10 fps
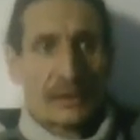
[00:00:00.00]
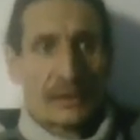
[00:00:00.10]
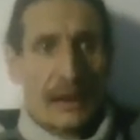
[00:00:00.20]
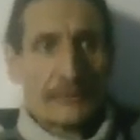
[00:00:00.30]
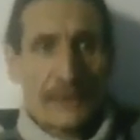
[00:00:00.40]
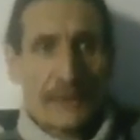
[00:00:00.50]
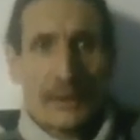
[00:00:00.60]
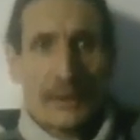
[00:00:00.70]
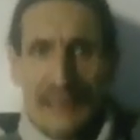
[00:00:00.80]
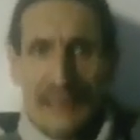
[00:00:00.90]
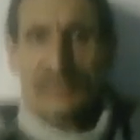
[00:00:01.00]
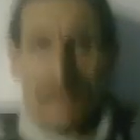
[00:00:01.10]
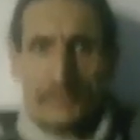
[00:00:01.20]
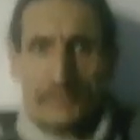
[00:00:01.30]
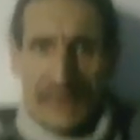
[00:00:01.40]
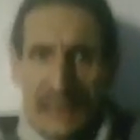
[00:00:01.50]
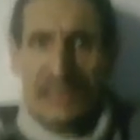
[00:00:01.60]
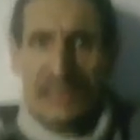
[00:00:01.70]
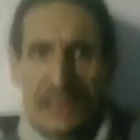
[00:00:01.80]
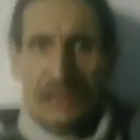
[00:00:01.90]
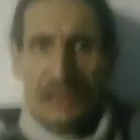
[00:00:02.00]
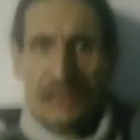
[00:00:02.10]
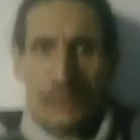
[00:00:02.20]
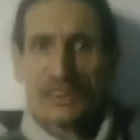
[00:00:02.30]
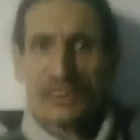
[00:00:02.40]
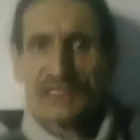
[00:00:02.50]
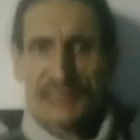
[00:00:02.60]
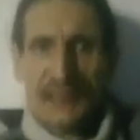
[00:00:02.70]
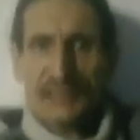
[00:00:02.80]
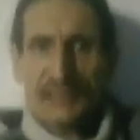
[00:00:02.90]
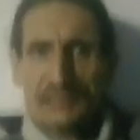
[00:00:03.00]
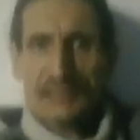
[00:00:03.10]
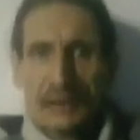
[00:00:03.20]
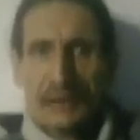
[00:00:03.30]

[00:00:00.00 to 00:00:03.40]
vote against being in the EU, which it does,